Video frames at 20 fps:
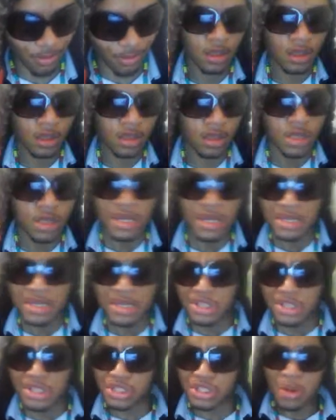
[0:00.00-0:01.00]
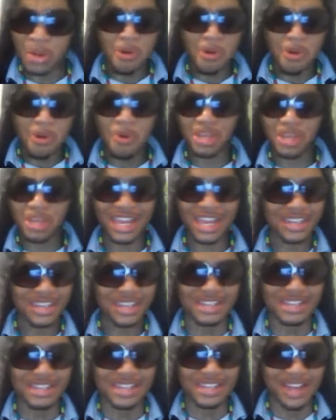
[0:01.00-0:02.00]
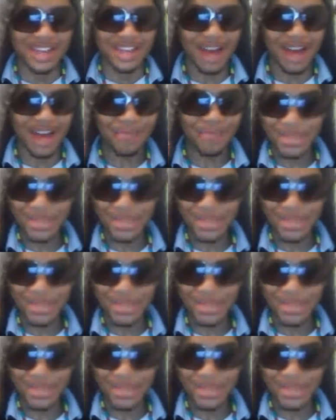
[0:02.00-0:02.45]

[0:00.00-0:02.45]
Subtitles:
So, like, I peeped